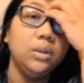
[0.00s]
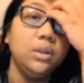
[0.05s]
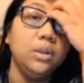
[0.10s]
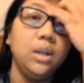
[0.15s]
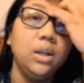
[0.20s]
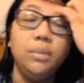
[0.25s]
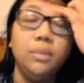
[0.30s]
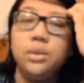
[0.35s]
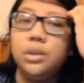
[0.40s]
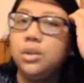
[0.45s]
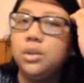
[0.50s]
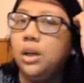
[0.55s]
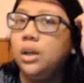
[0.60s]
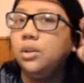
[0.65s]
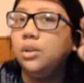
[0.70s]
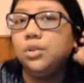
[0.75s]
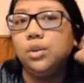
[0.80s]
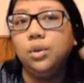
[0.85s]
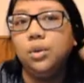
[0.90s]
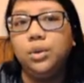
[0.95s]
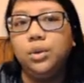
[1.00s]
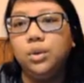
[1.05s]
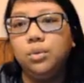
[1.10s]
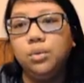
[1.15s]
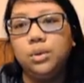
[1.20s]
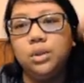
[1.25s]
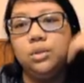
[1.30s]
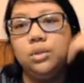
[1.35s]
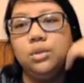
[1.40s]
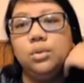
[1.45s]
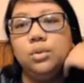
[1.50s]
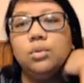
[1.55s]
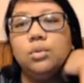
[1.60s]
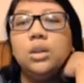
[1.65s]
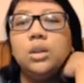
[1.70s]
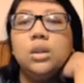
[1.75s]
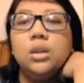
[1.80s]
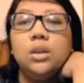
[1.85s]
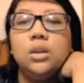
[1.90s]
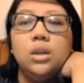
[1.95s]
I'm just kind of showing you what to do.
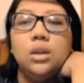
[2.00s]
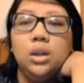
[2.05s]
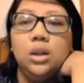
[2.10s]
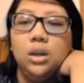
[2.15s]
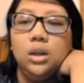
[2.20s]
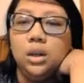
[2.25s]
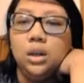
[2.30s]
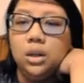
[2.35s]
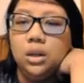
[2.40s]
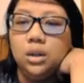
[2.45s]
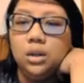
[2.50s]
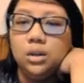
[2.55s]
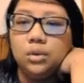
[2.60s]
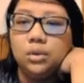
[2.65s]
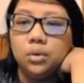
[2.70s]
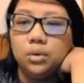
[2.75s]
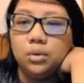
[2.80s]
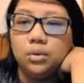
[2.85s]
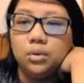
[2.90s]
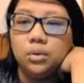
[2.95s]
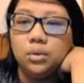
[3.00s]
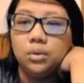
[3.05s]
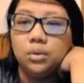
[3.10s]
You go to this